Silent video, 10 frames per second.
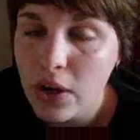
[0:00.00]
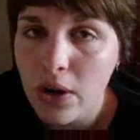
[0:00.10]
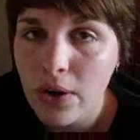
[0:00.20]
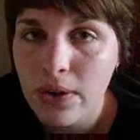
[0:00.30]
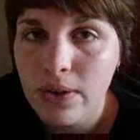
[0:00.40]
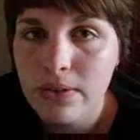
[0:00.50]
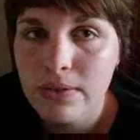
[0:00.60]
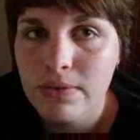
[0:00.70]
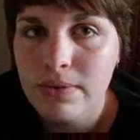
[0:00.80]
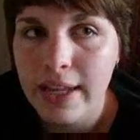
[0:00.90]

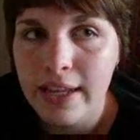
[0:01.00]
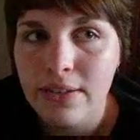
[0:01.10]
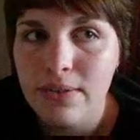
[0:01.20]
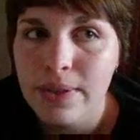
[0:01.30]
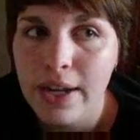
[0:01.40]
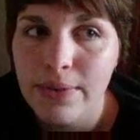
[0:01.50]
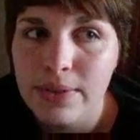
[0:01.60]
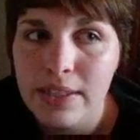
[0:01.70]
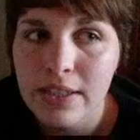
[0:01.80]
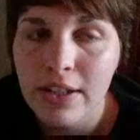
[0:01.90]
So, like, when I
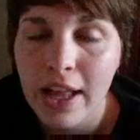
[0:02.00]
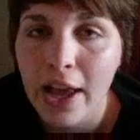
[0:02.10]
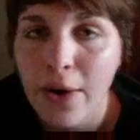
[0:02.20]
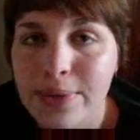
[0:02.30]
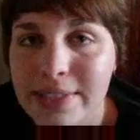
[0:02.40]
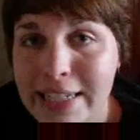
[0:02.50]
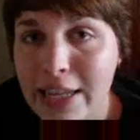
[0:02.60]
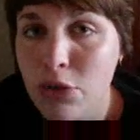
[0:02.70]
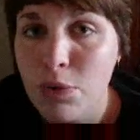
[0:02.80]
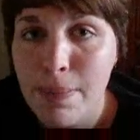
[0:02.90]
was little, I always
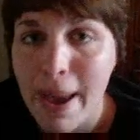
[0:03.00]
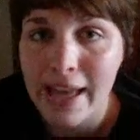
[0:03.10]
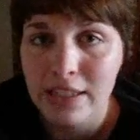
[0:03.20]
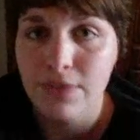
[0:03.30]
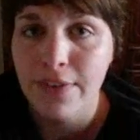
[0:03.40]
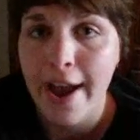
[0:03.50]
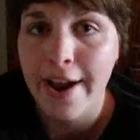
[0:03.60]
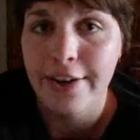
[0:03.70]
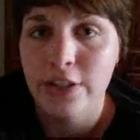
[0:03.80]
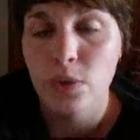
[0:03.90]
needed 3
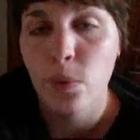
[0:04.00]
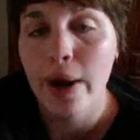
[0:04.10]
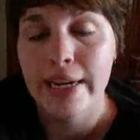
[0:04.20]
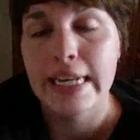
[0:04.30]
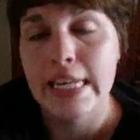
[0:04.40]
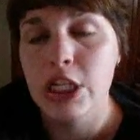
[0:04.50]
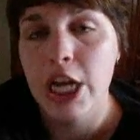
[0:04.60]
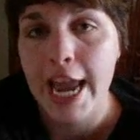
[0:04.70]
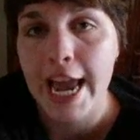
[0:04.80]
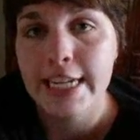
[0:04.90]
pacifiers, 1 in
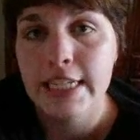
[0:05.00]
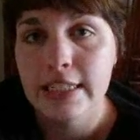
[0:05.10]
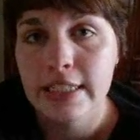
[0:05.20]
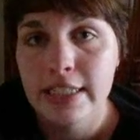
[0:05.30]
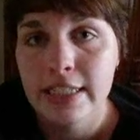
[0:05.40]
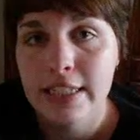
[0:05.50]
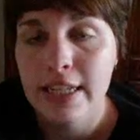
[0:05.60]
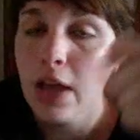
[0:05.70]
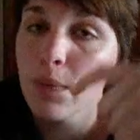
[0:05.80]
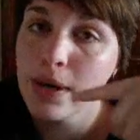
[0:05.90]
each hand,
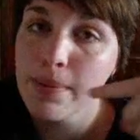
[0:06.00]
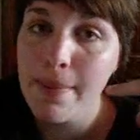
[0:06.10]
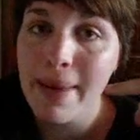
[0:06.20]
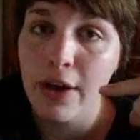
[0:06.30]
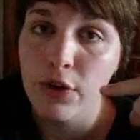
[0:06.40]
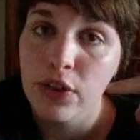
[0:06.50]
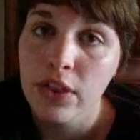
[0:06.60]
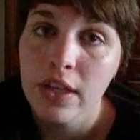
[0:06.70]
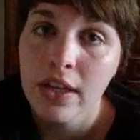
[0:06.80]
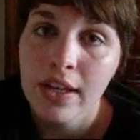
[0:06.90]
and 1 in my mouth.
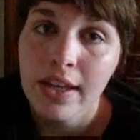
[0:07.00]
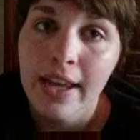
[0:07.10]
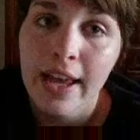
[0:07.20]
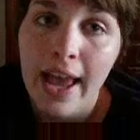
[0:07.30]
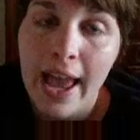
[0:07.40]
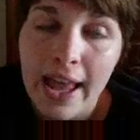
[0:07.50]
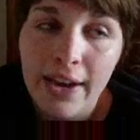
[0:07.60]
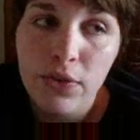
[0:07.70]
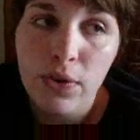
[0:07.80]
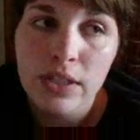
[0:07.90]

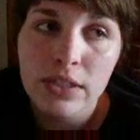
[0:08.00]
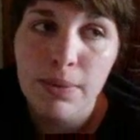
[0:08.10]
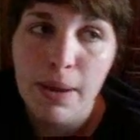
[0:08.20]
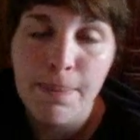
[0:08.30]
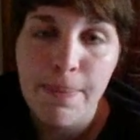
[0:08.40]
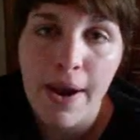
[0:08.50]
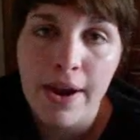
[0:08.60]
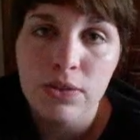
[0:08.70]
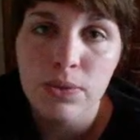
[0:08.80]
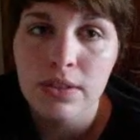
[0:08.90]
And of course, my
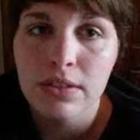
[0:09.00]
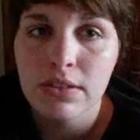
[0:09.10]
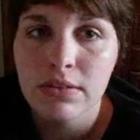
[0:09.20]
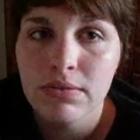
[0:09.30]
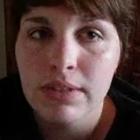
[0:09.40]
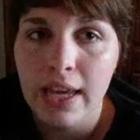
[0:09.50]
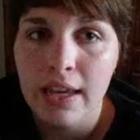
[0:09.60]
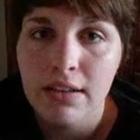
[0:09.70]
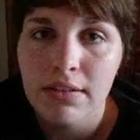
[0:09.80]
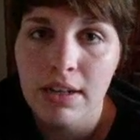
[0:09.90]
parents would
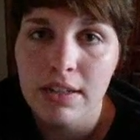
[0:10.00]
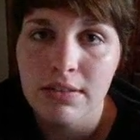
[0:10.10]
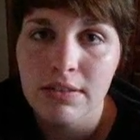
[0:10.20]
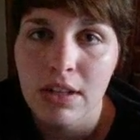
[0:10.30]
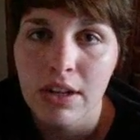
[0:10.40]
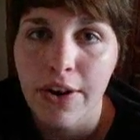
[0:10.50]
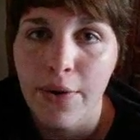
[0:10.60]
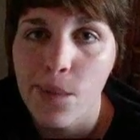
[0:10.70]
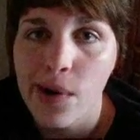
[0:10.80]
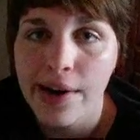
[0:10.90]
take us on
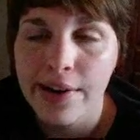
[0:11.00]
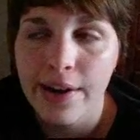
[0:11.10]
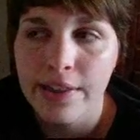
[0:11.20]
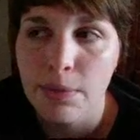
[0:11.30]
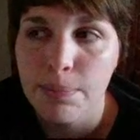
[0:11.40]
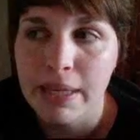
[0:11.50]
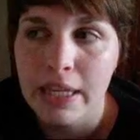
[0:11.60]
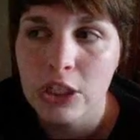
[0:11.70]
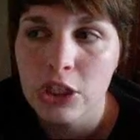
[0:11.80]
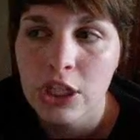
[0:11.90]
a walk on the
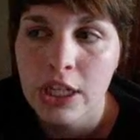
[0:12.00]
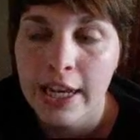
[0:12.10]
beach,